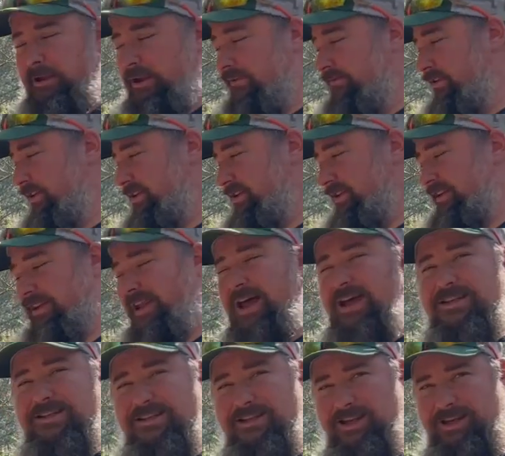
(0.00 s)
If it's
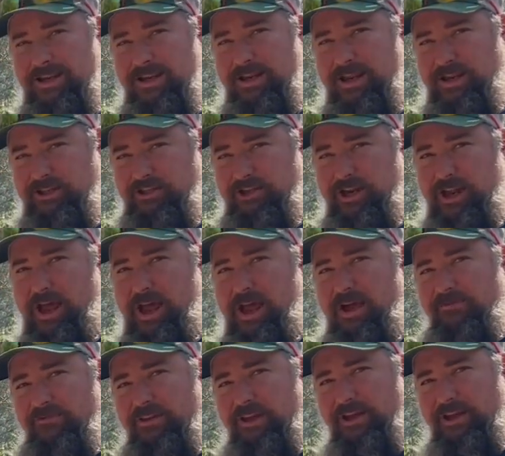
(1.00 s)
less than 1.5 inches,
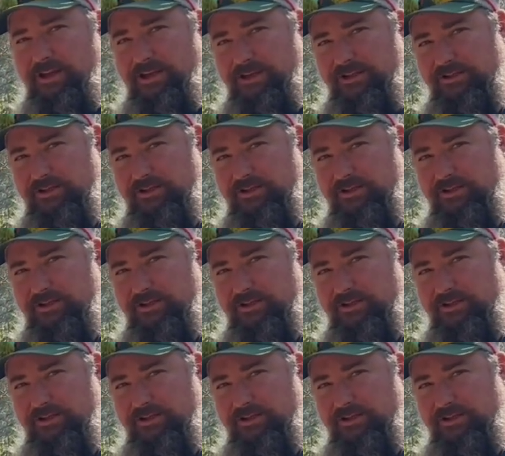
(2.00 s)
then it needs